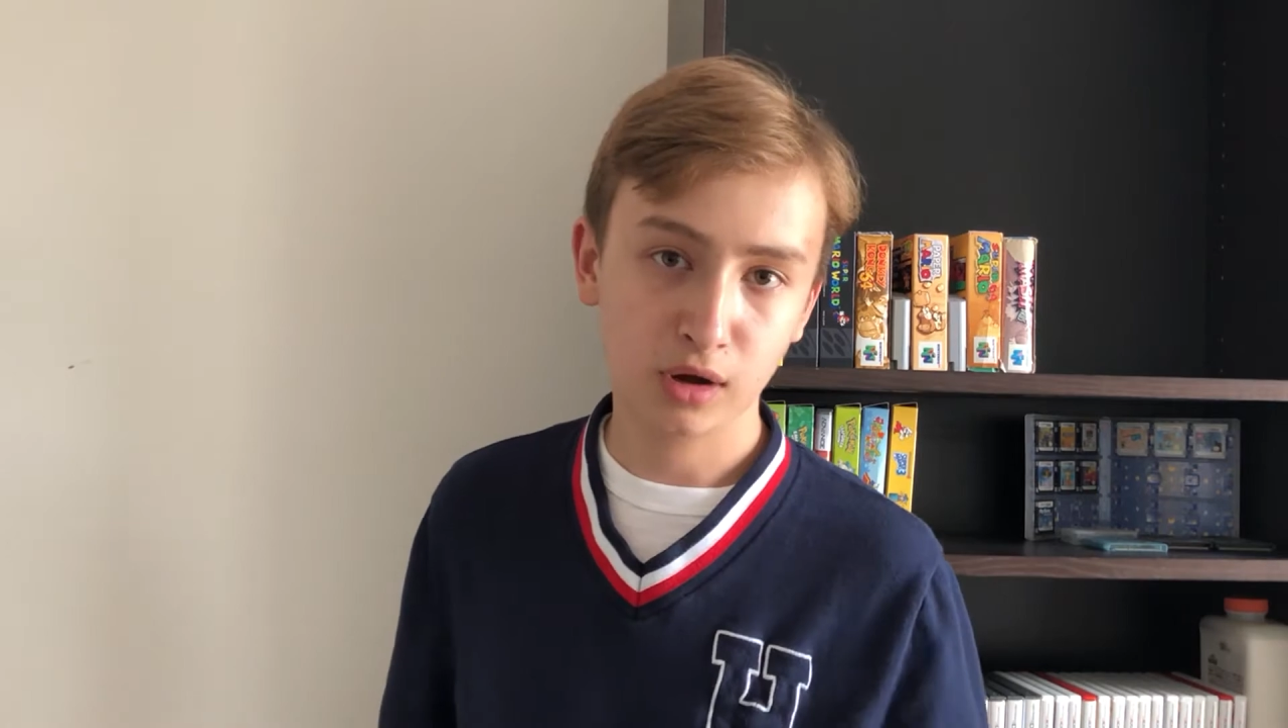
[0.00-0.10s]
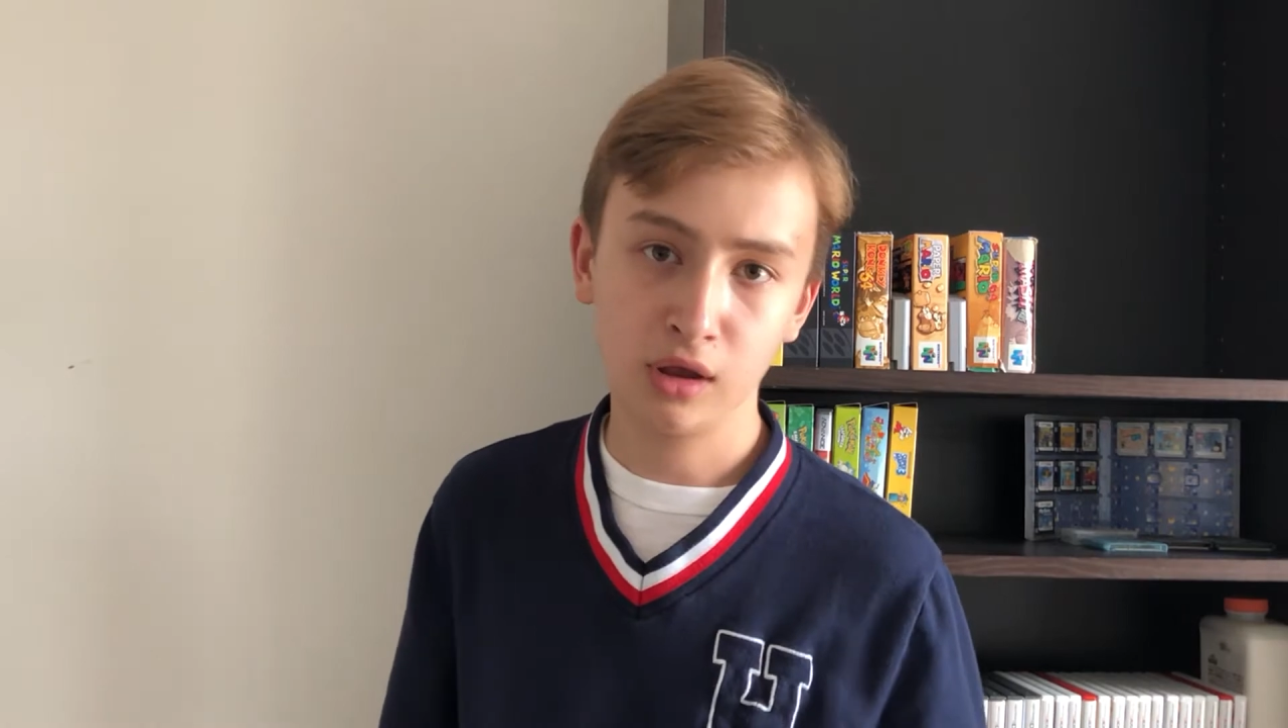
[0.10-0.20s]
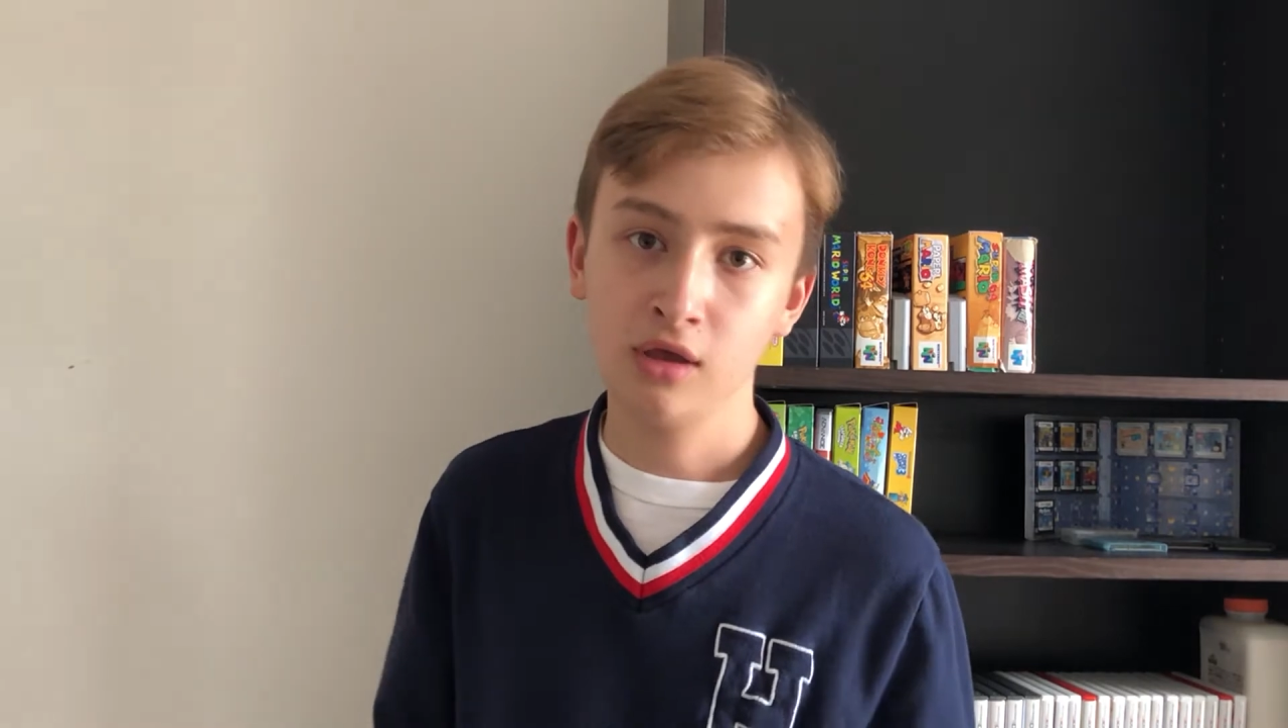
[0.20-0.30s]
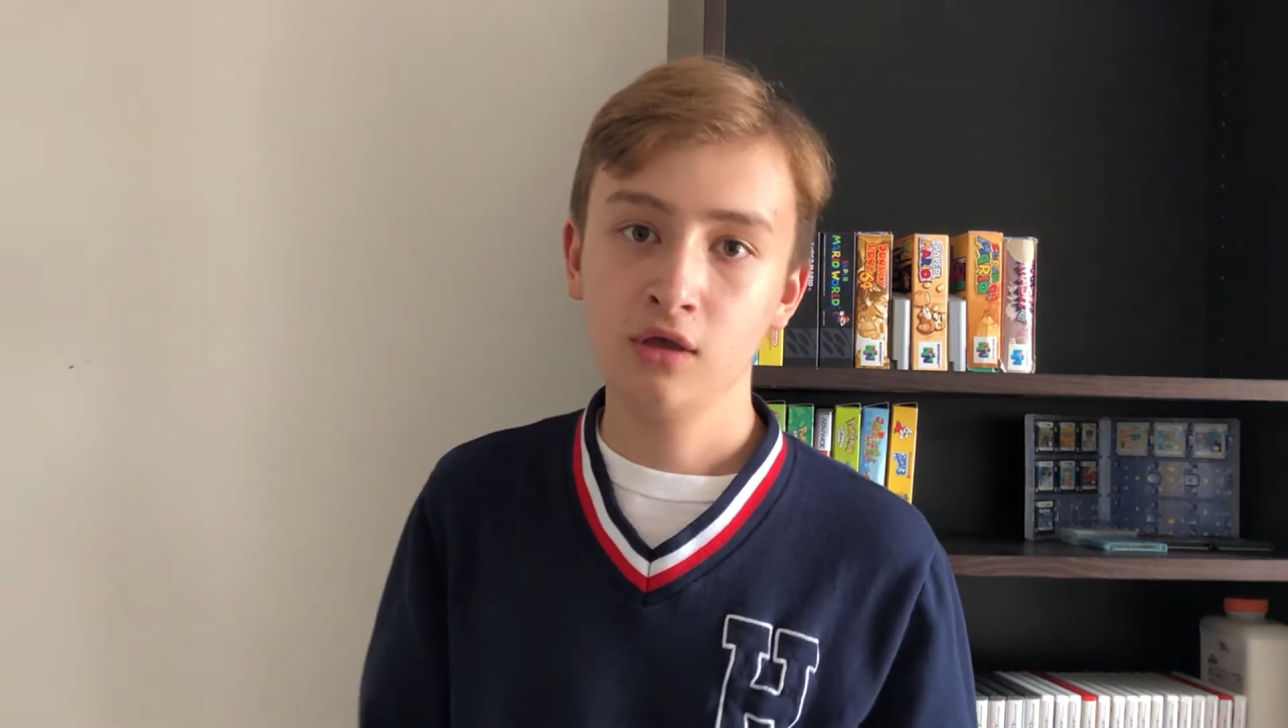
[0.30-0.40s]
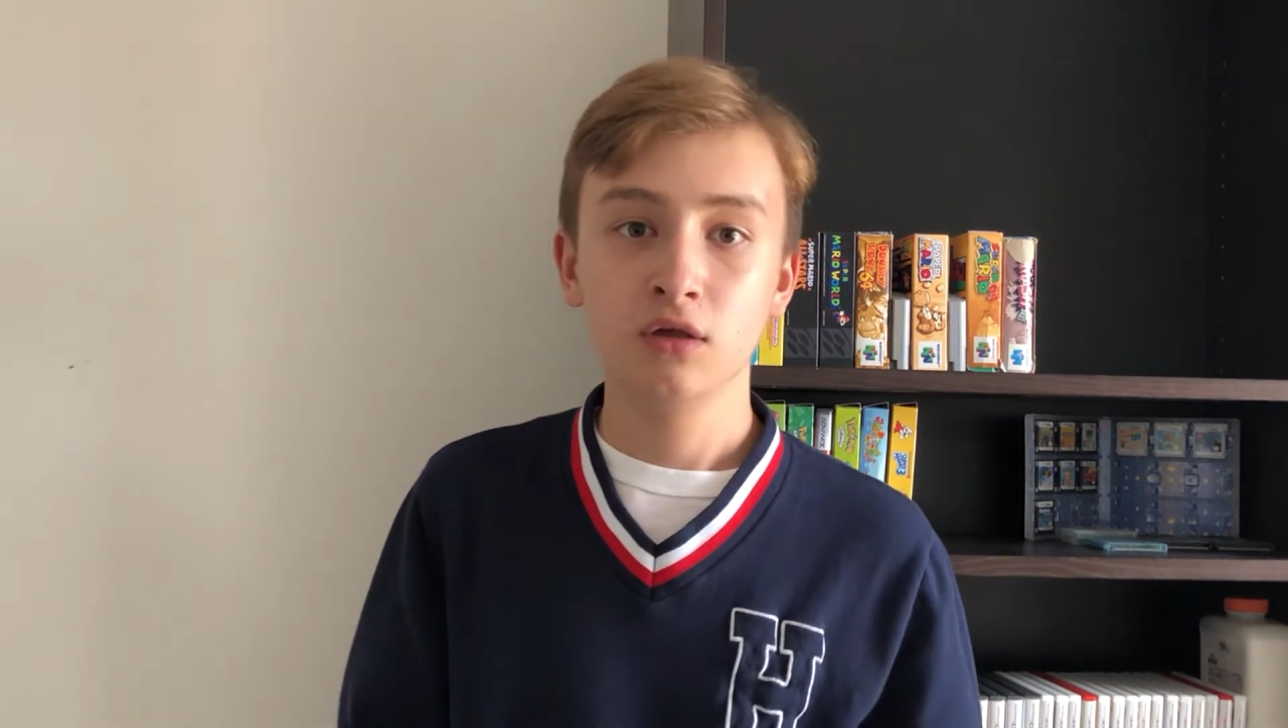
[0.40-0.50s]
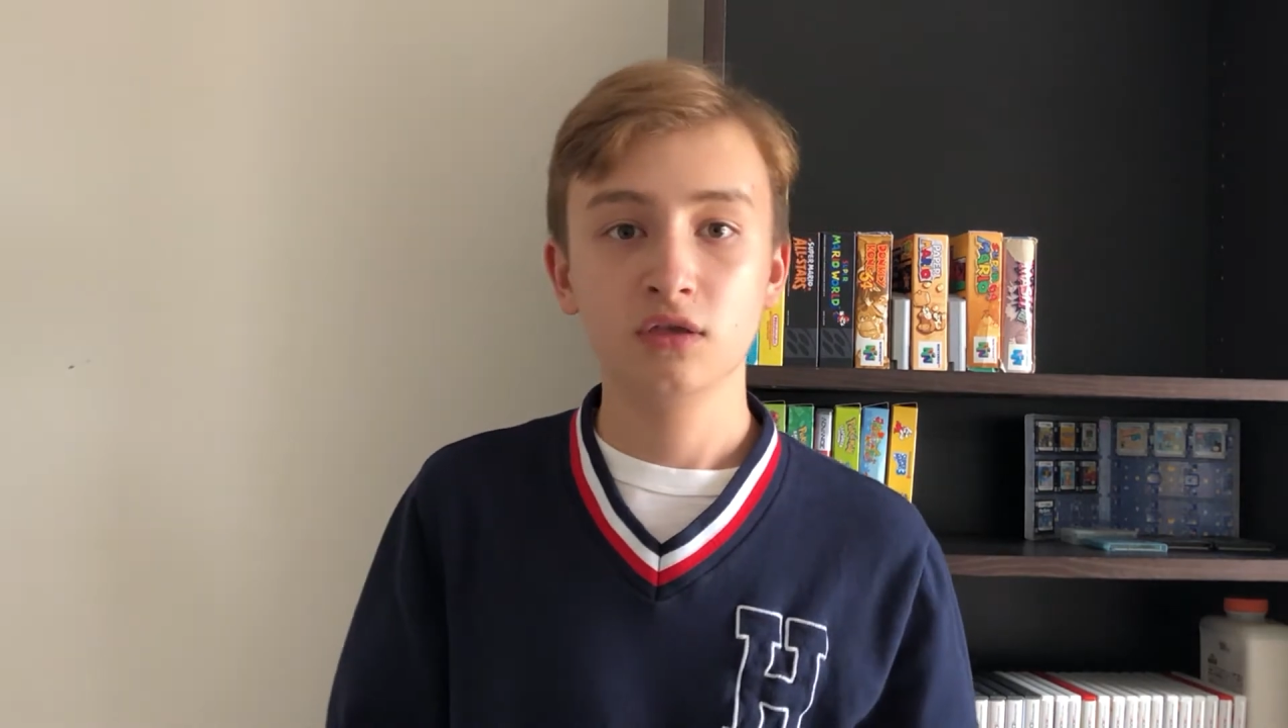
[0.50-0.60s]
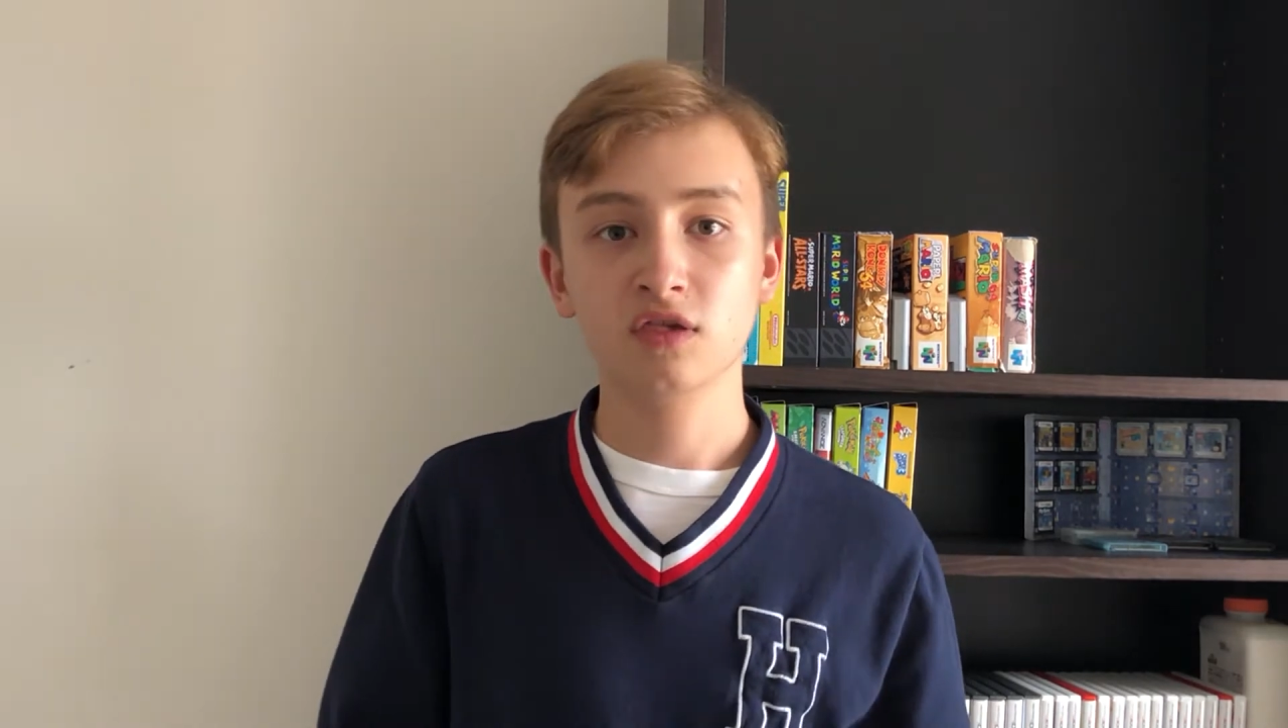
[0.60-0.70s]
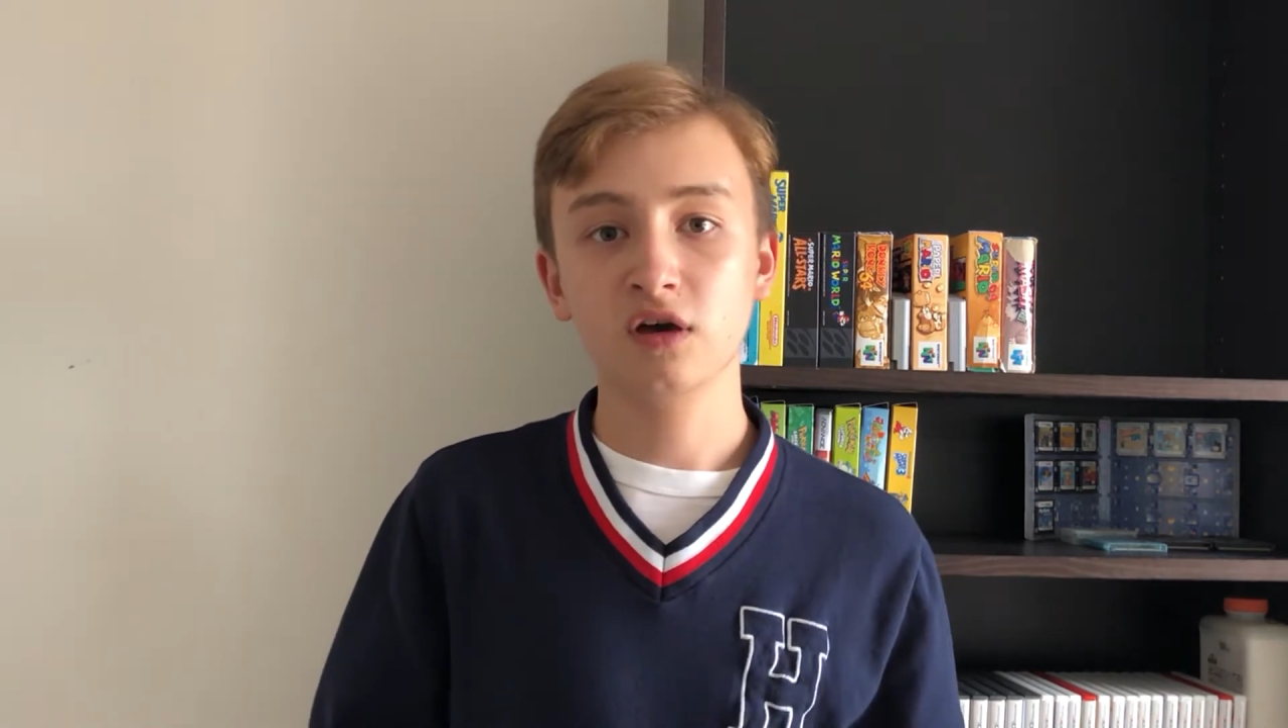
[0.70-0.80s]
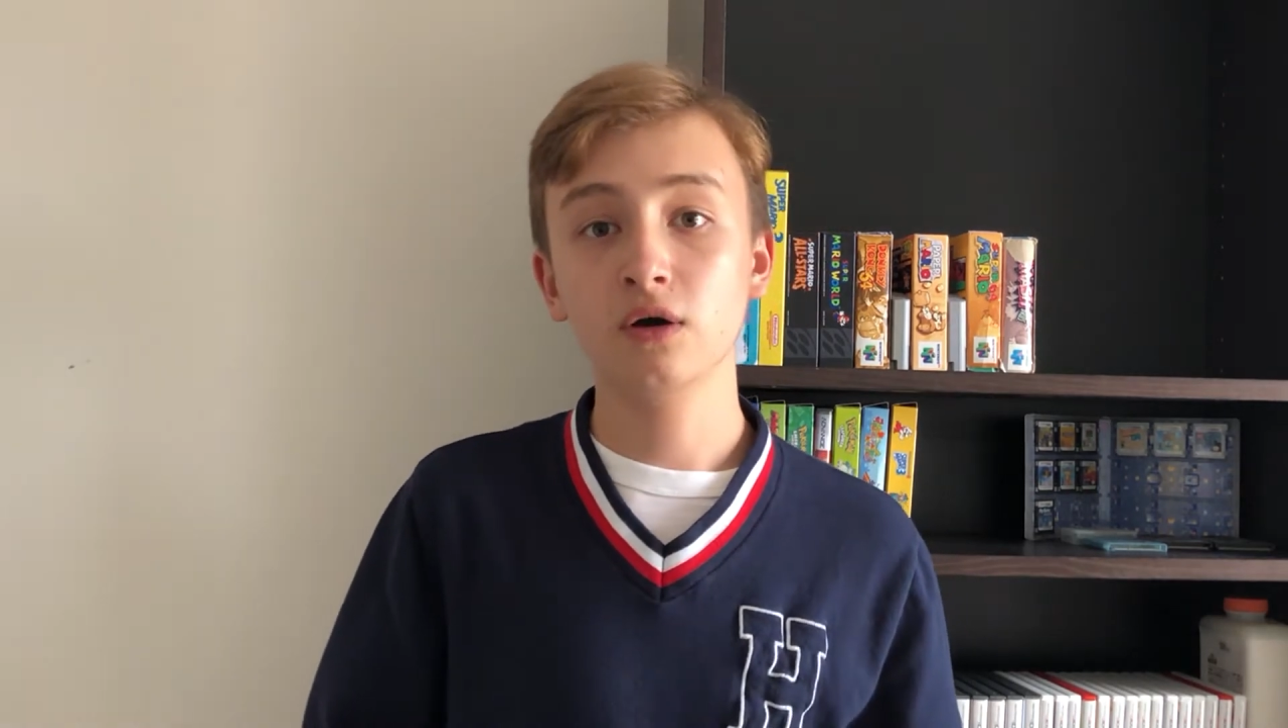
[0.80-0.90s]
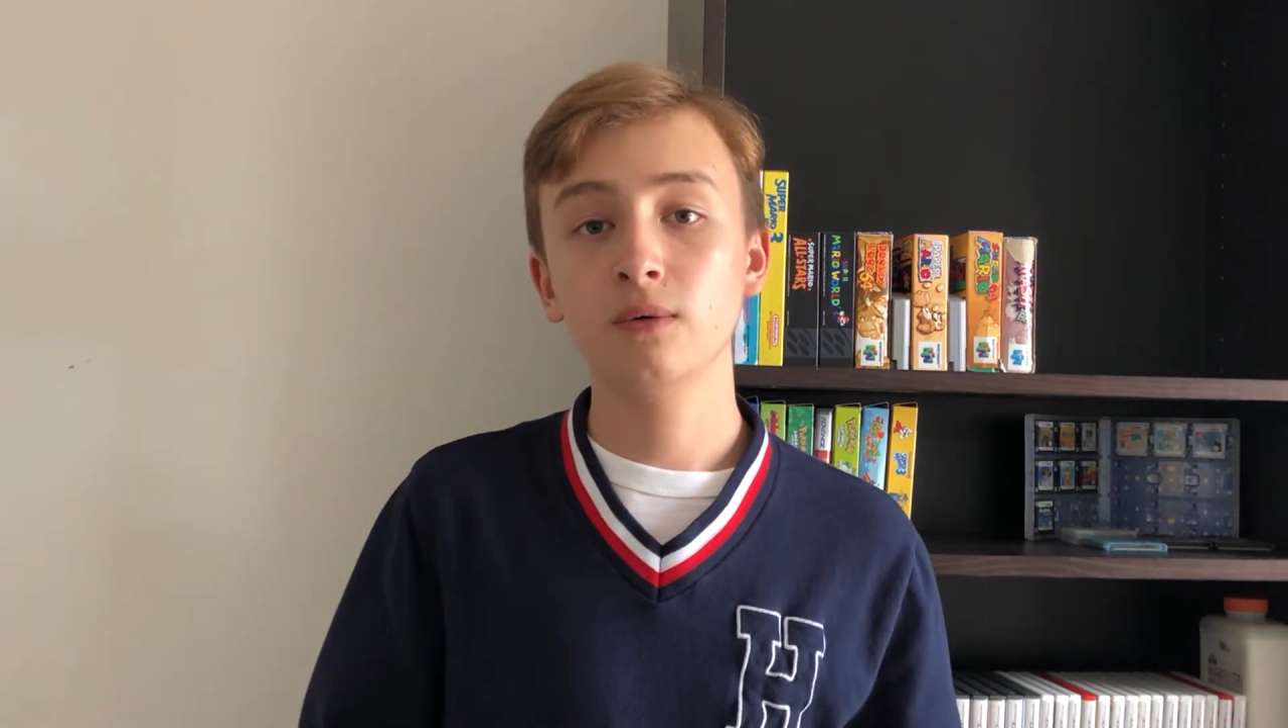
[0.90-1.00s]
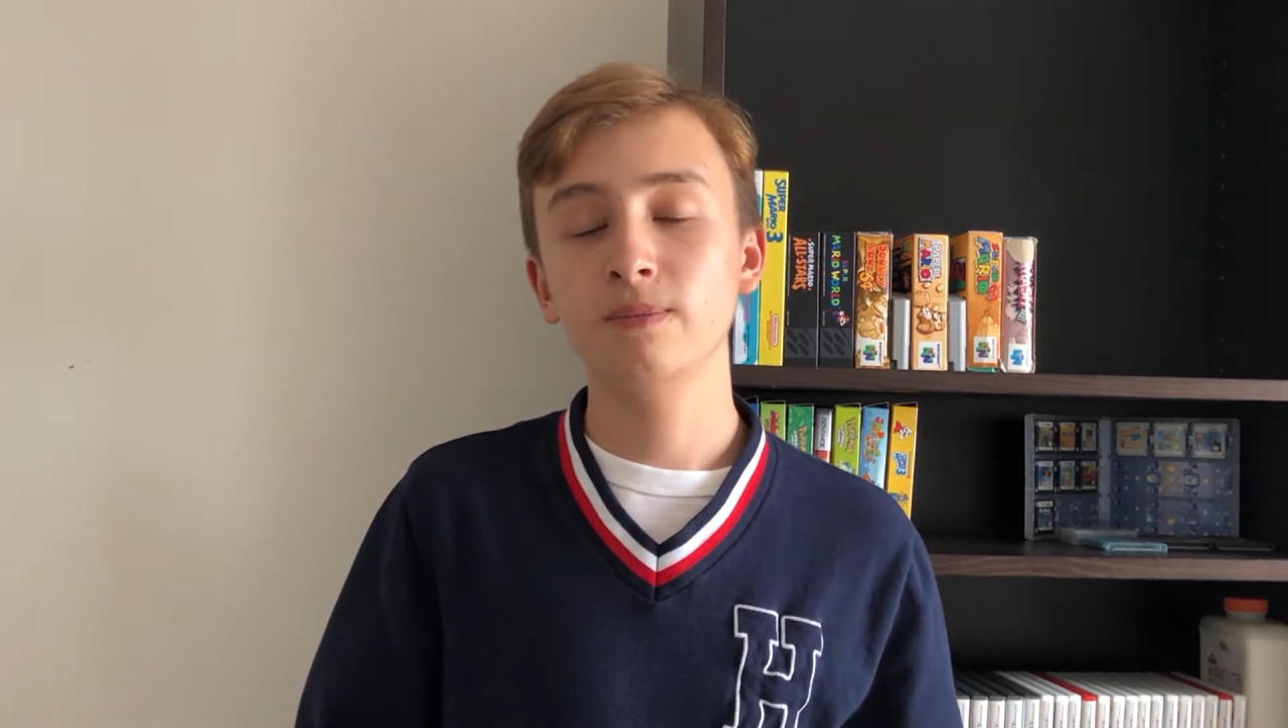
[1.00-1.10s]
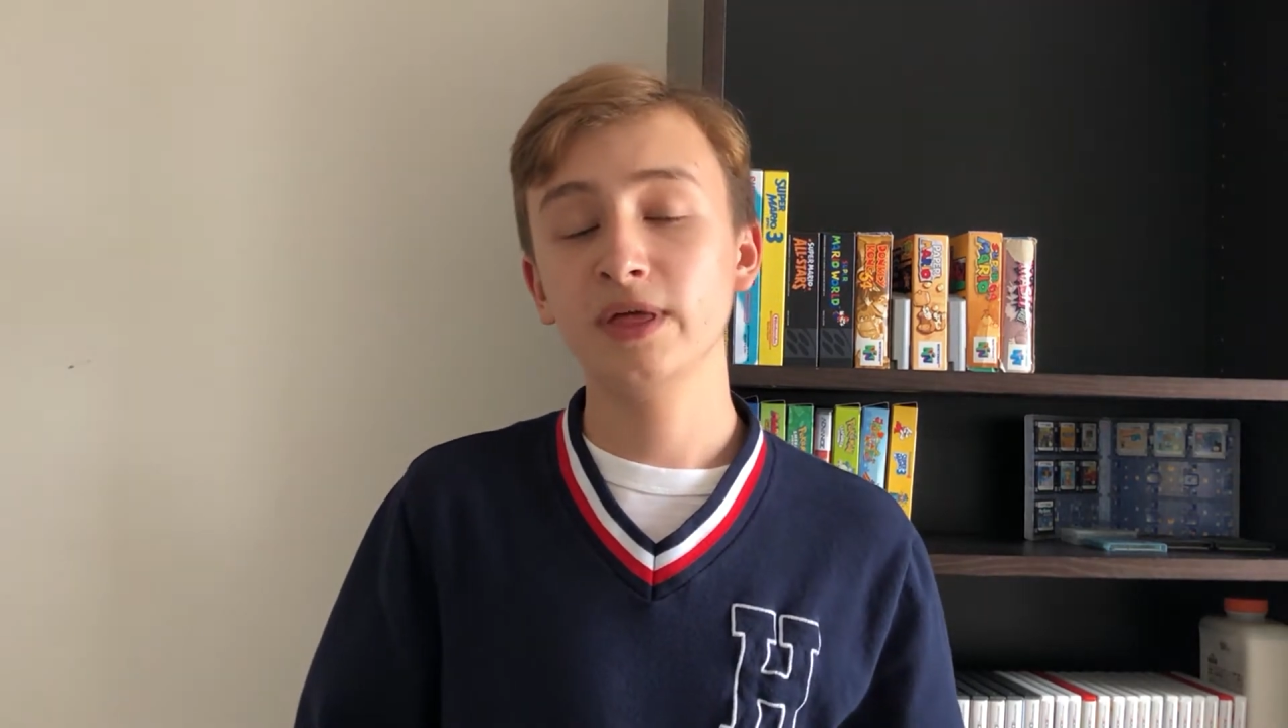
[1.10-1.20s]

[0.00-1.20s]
it. So,